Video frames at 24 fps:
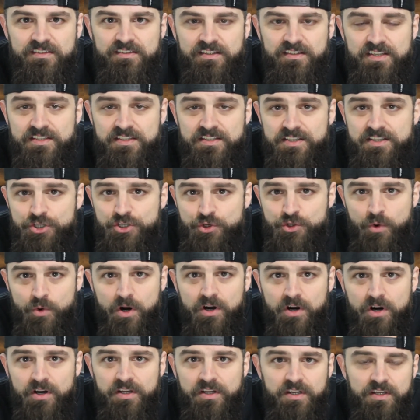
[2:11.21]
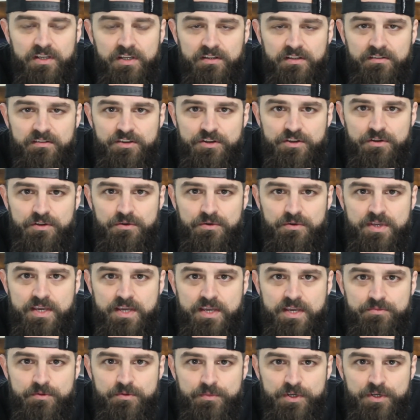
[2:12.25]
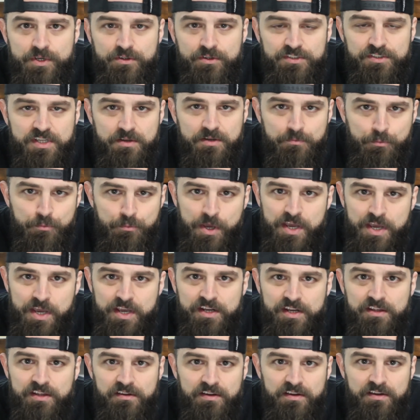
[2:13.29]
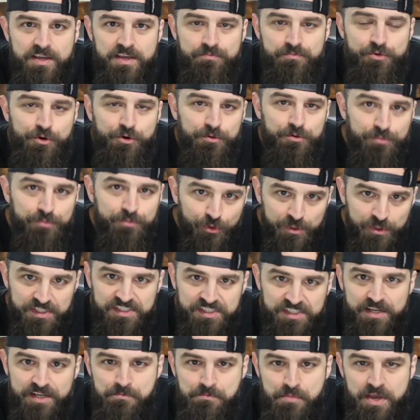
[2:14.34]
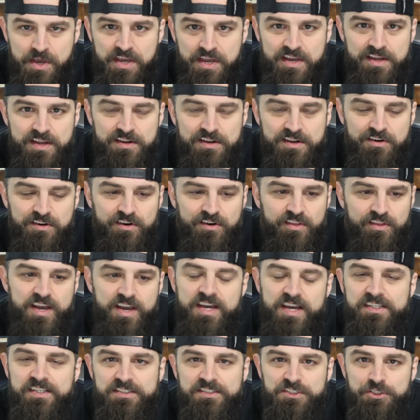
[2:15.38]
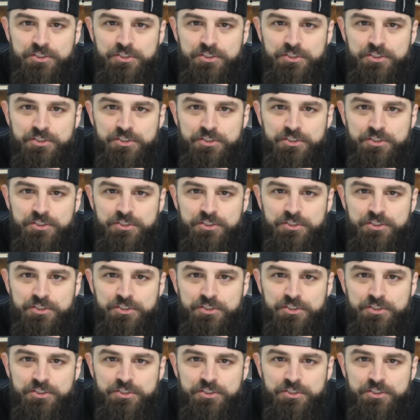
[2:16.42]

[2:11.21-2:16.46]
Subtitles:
continue on and keep the bills getting paid and keep their employees getting paid and all that.